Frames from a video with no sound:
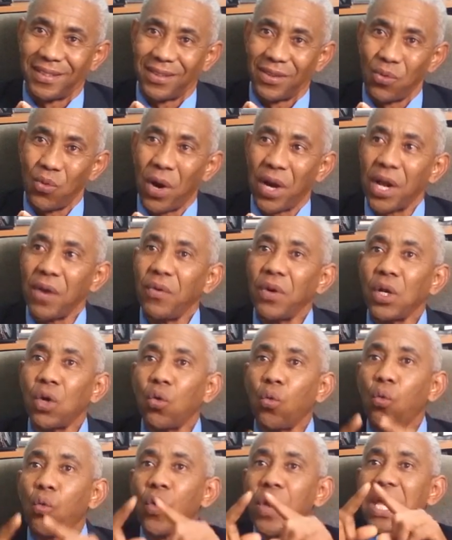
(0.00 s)

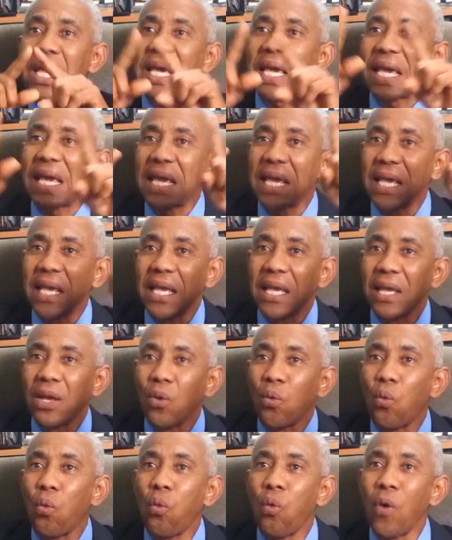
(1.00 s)
Whatever we
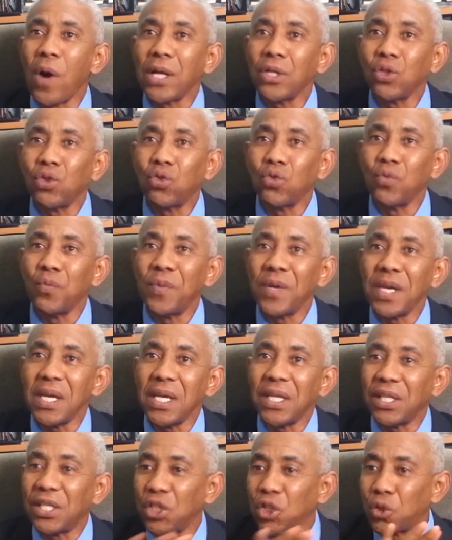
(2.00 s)
want to
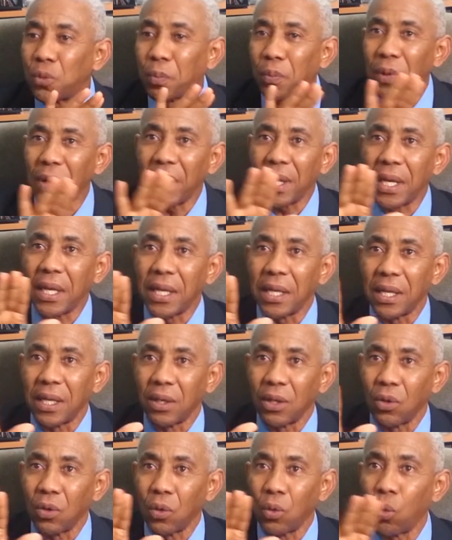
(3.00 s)
be displayed,
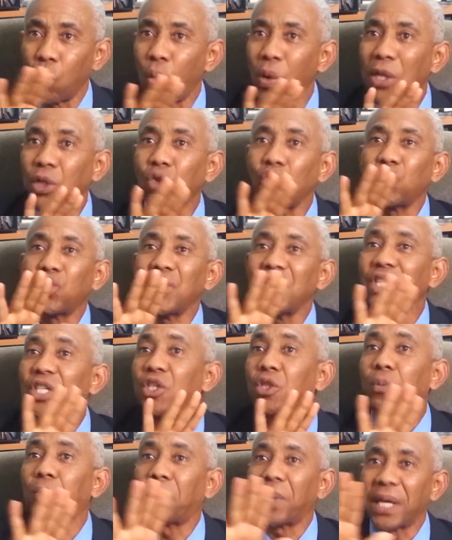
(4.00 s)
want to see
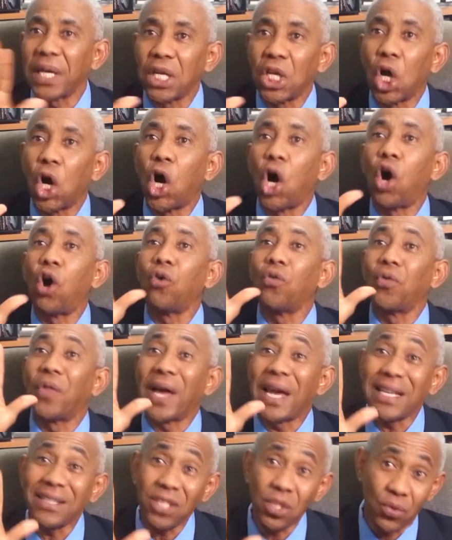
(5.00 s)
displayed on
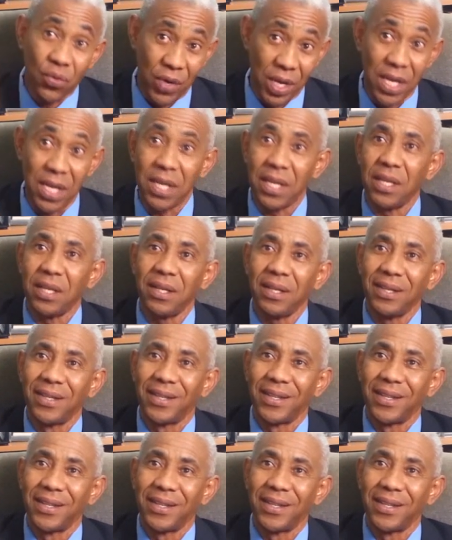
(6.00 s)
that screen,